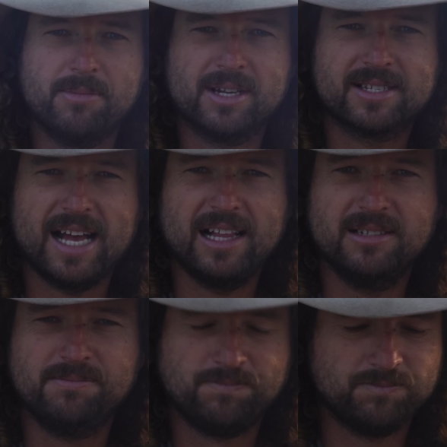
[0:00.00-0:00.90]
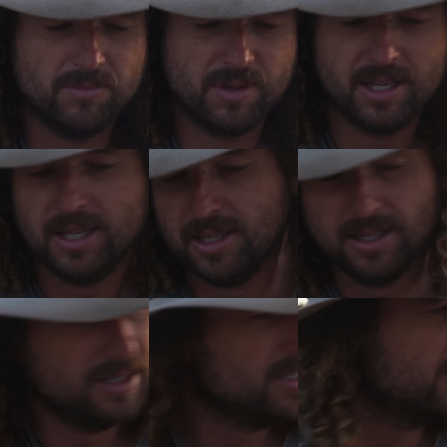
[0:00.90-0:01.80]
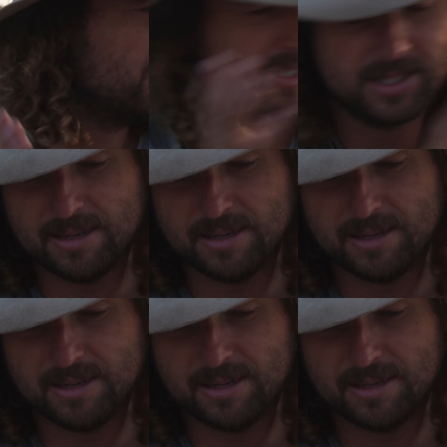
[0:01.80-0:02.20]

a bit of salad. Nice and